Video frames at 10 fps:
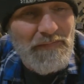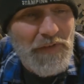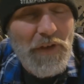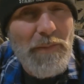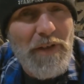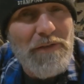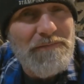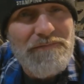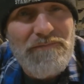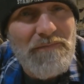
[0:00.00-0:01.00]
terminal?
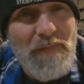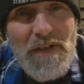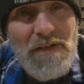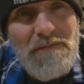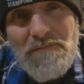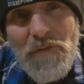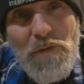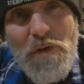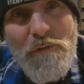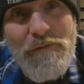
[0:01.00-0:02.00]
You know, who
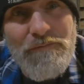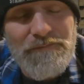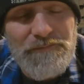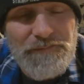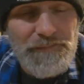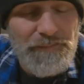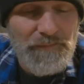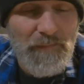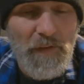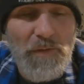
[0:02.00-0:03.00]
knows?
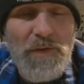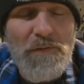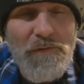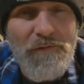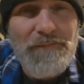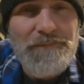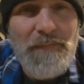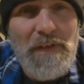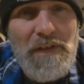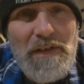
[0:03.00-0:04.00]
Who knows?
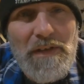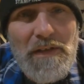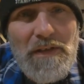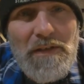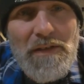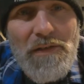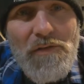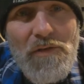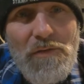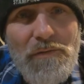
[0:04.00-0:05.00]

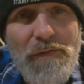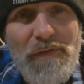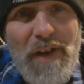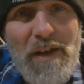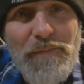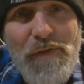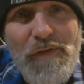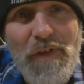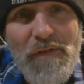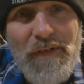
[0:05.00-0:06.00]
So staying
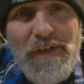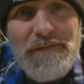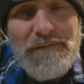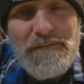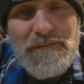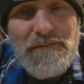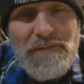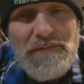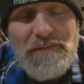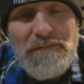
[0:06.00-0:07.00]
persistent
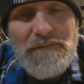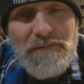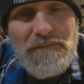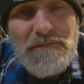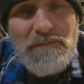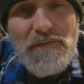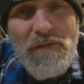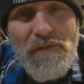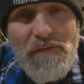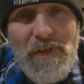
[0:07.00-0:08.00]

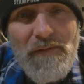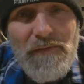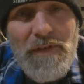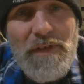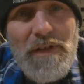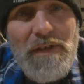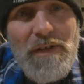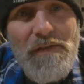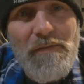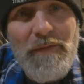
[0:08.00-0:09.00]
is definitely
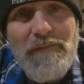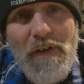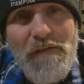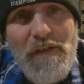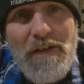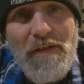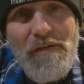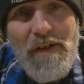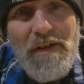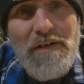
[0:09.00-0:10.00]
some advice I could
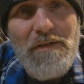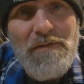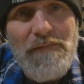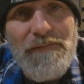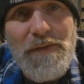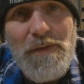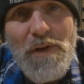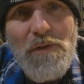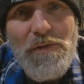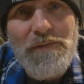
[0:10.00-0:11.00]
say to you. If you
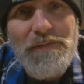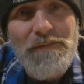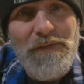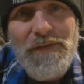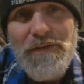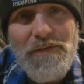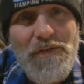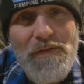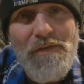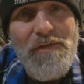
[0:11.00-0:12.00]
know you're
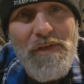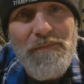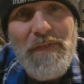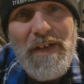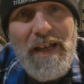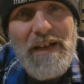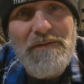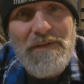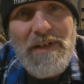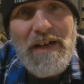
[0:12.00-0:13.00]
just something
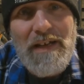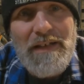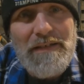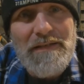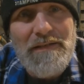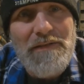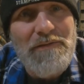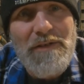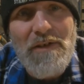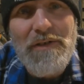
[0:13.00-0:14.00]
ain't right,
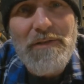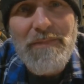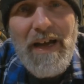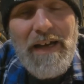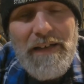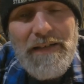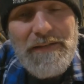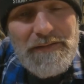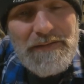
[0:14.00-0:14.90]
you know your body.